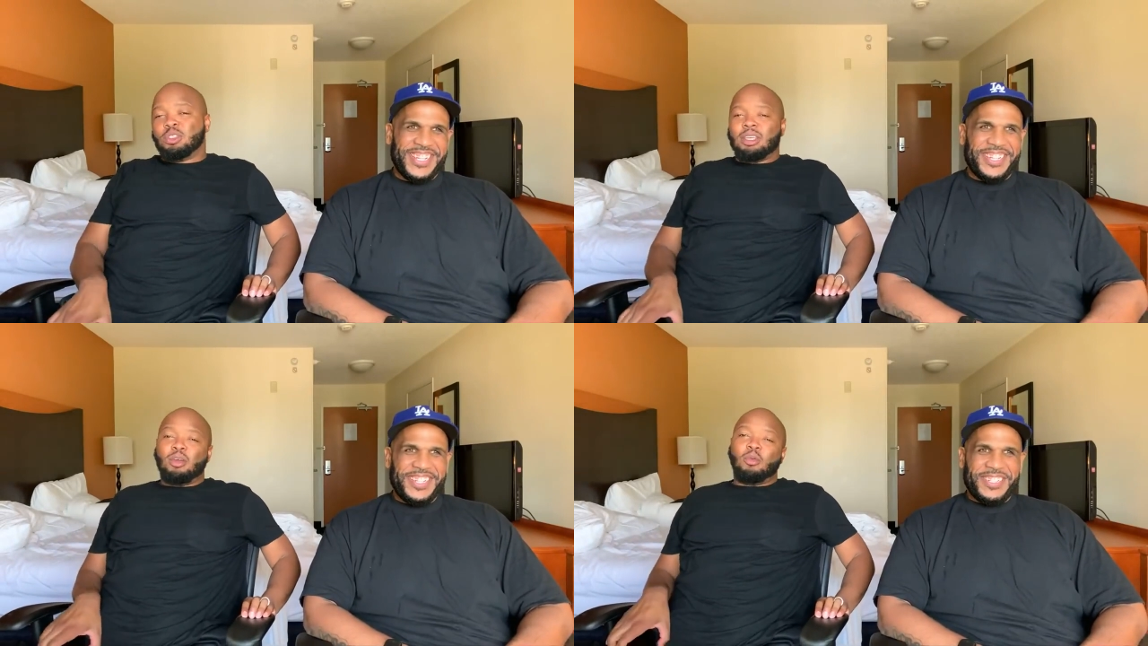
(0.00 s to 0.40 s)

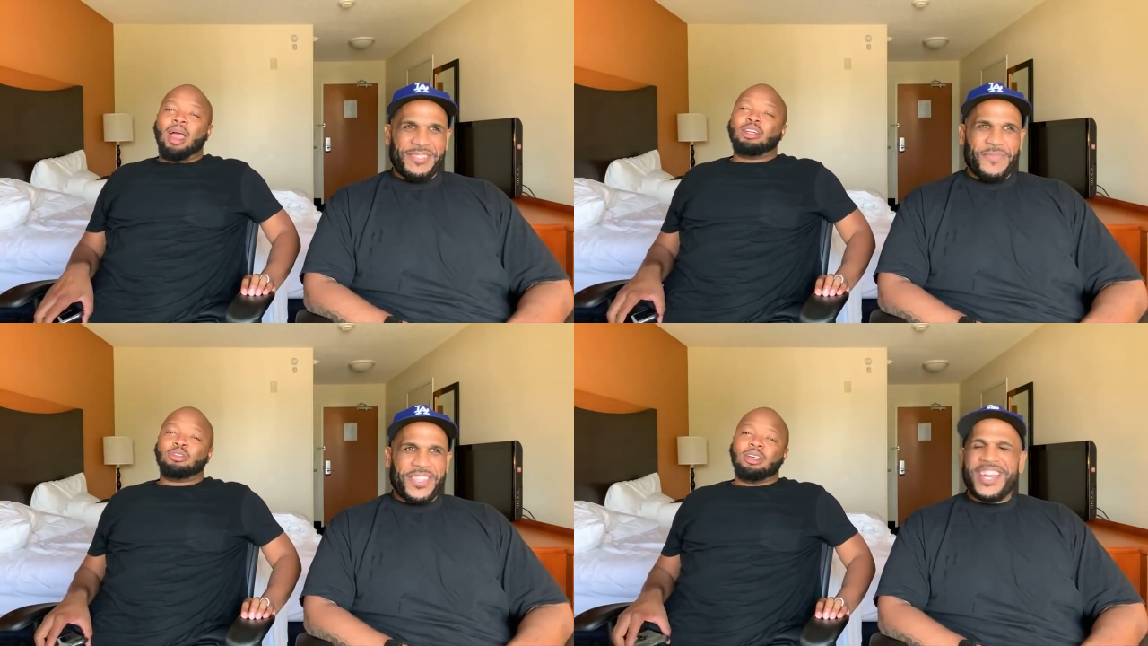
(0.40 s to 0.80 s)
Speaker 1: say
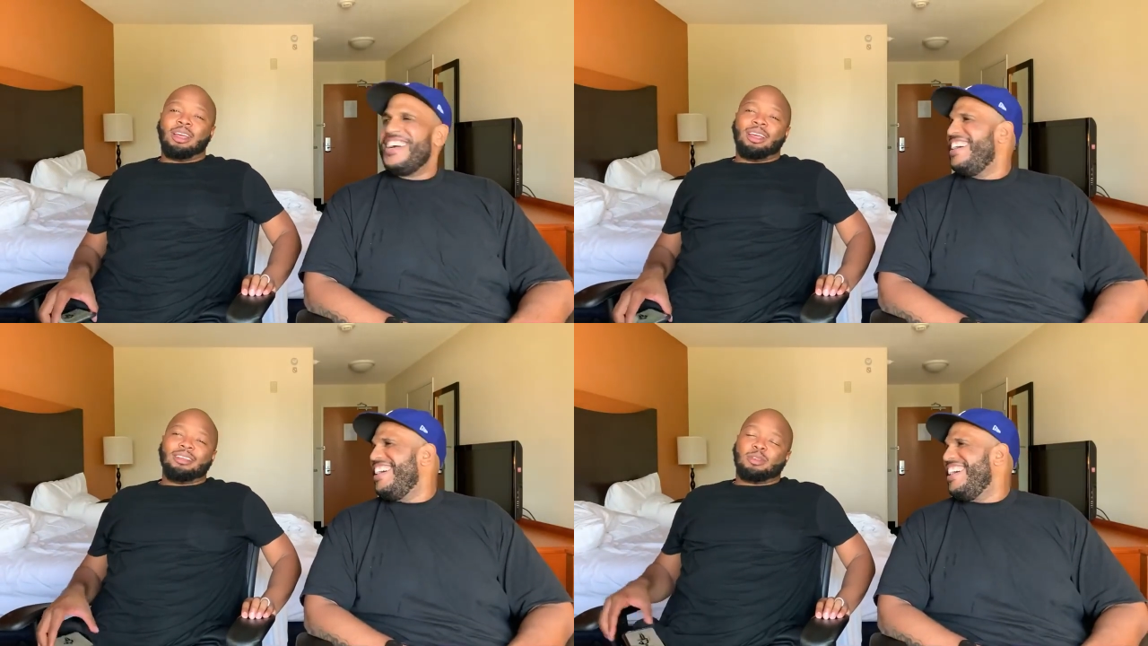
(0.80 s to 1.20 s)
Roger
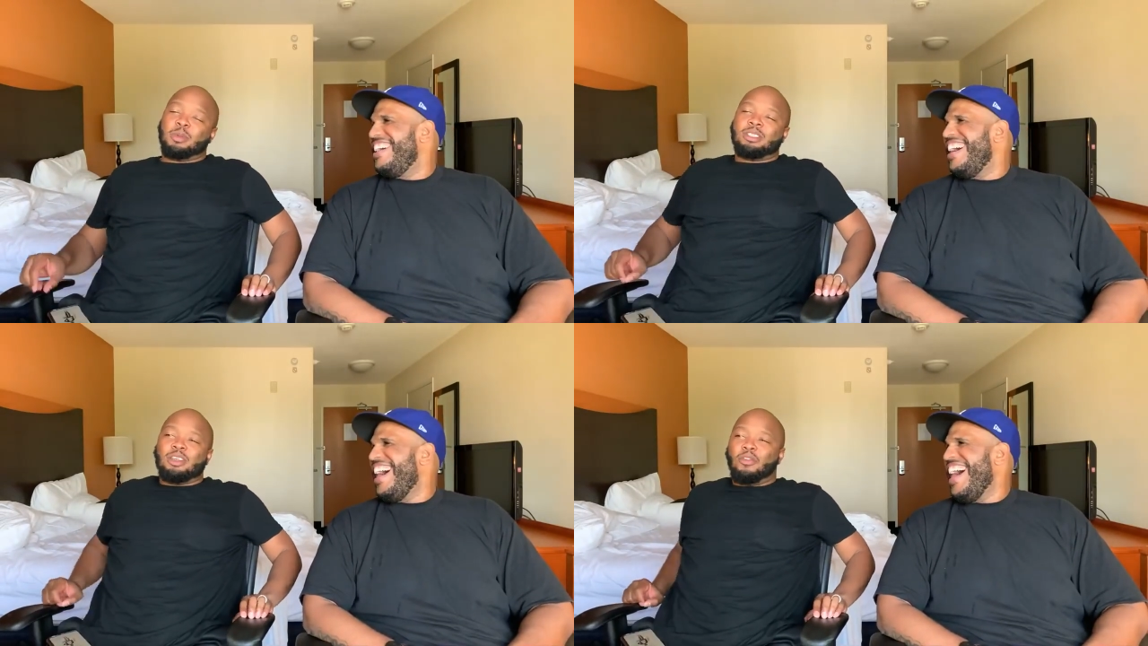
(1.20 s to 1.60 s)

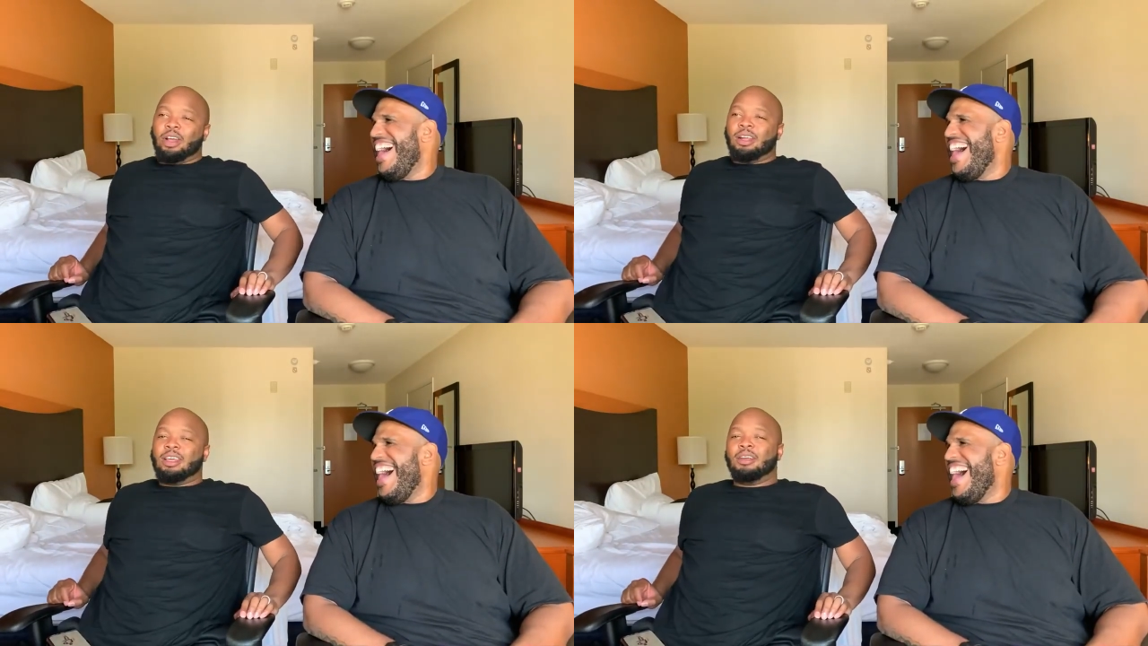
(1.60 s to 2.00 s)

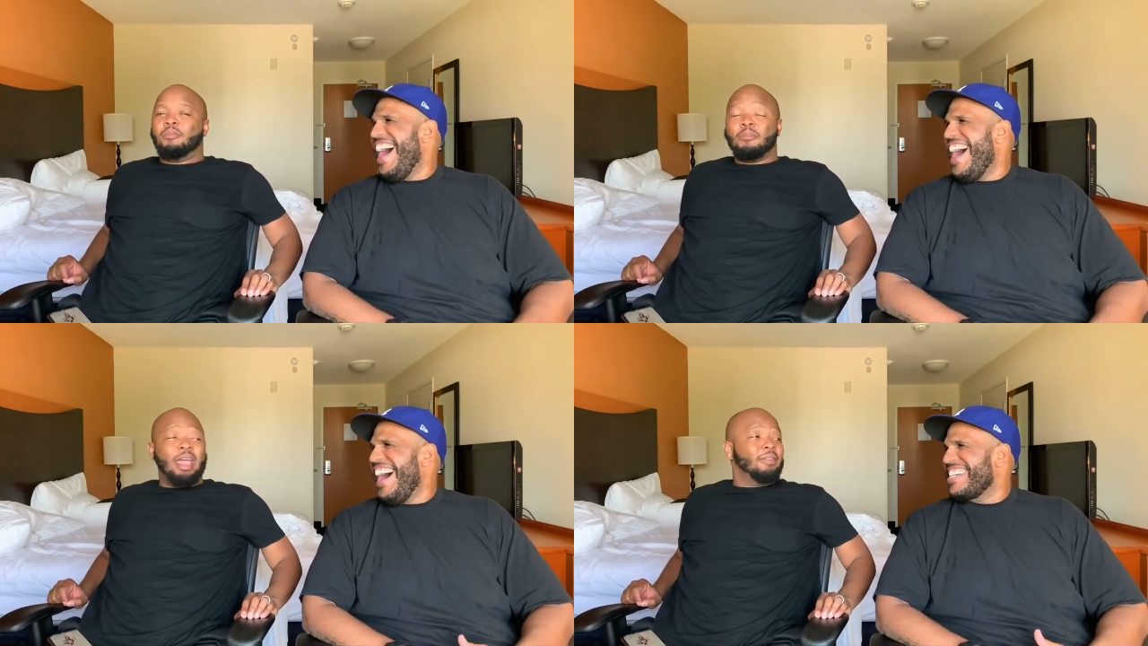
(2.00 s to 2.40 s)
specifically
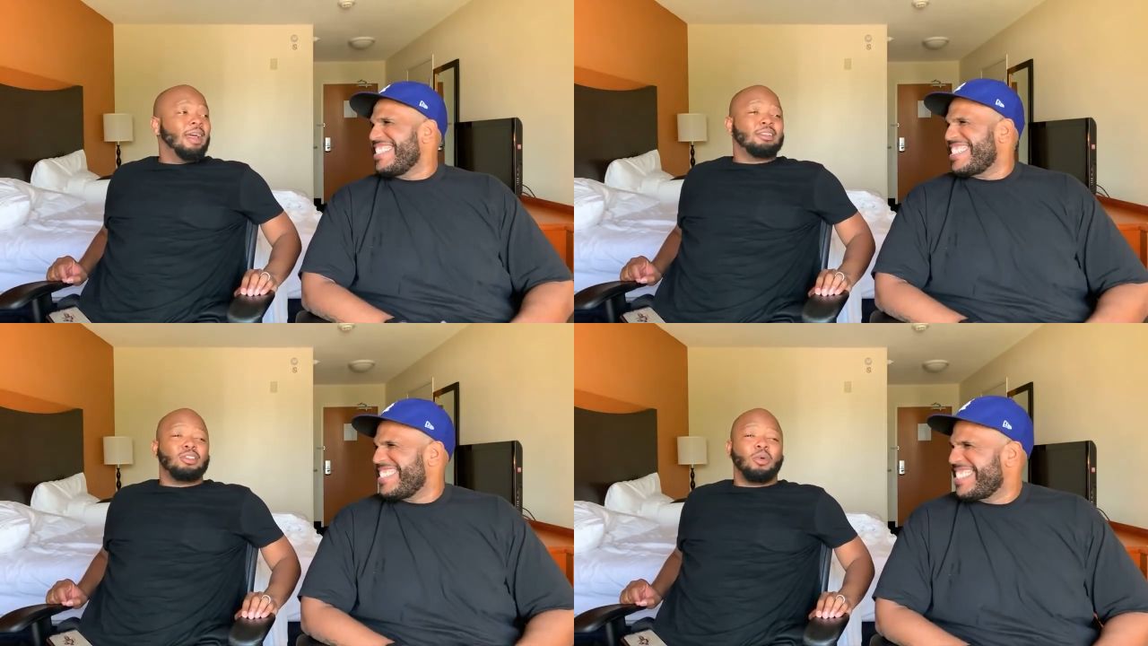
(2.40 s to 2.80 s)

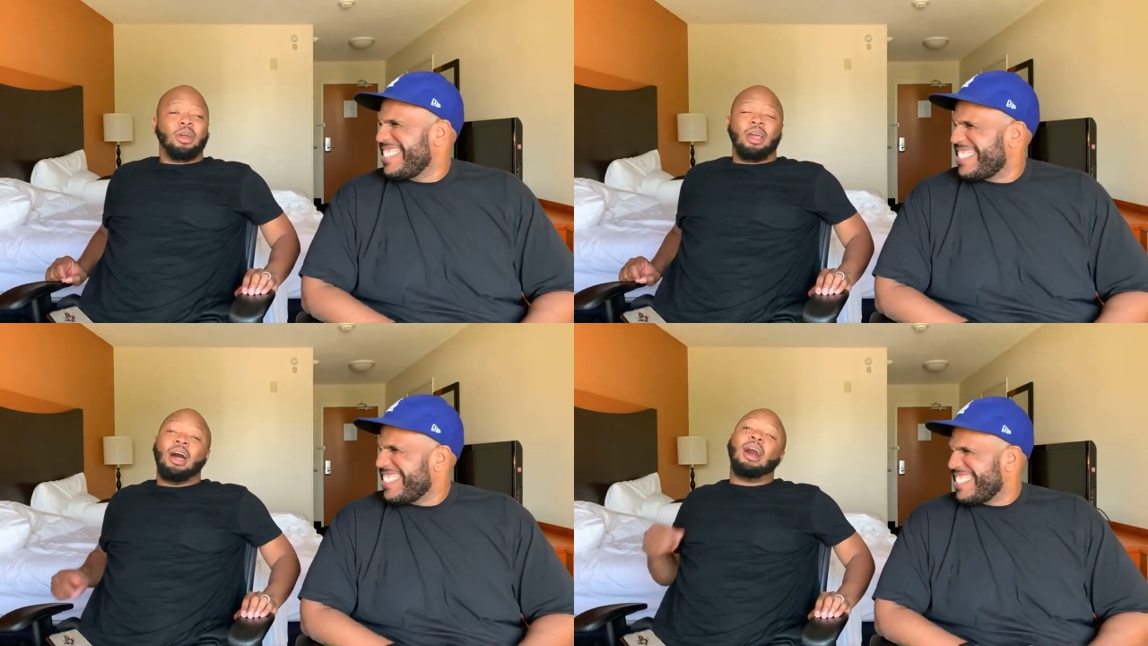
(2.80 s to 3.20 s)
made that
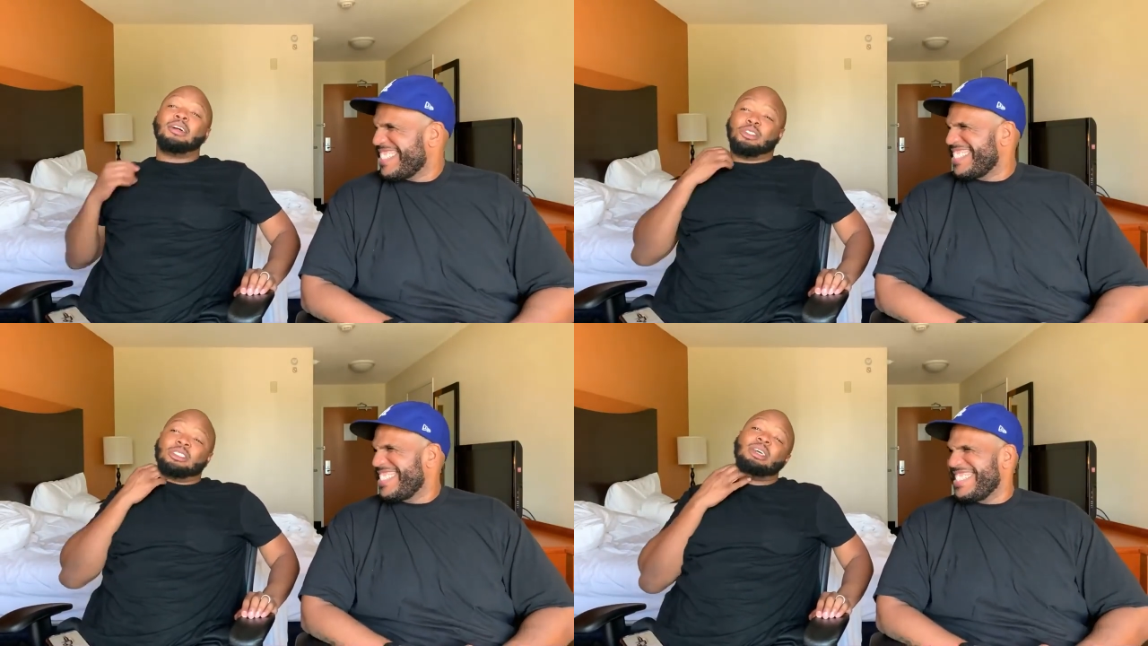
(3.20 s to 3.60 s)
story a
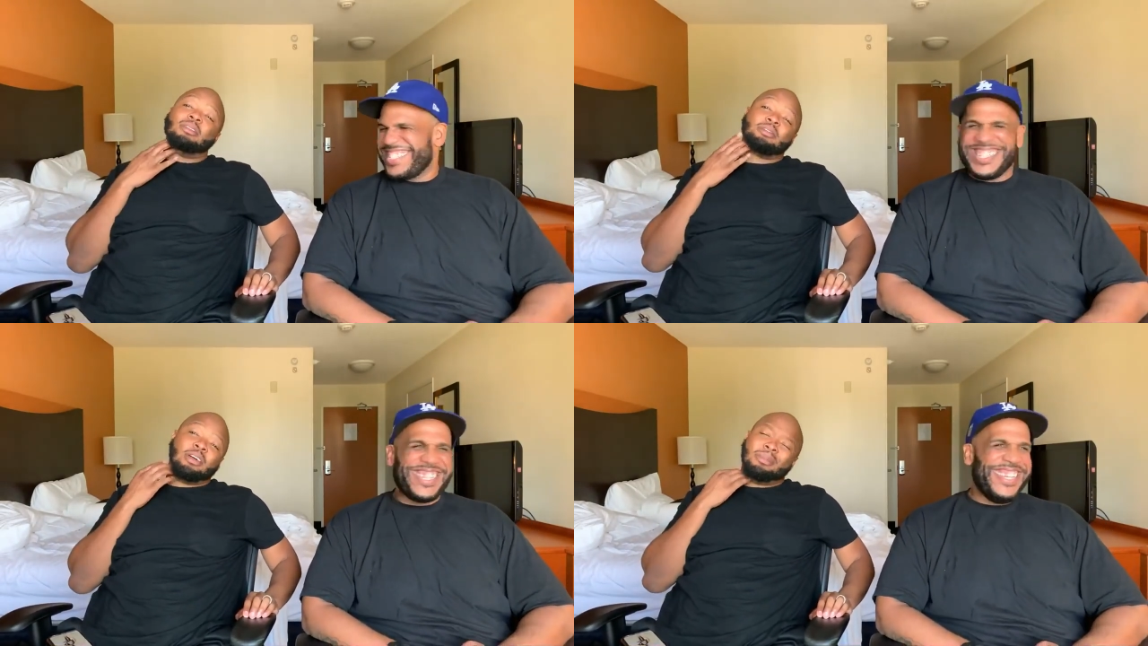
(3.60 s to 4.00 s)
hundred
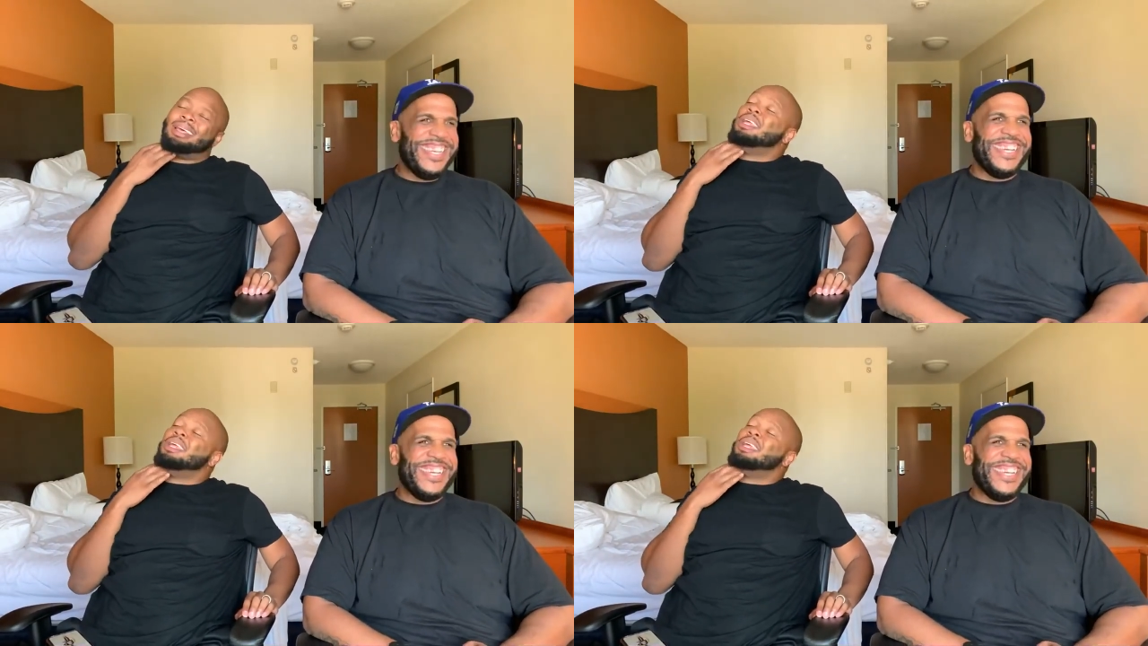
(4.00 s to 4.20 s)
times fun.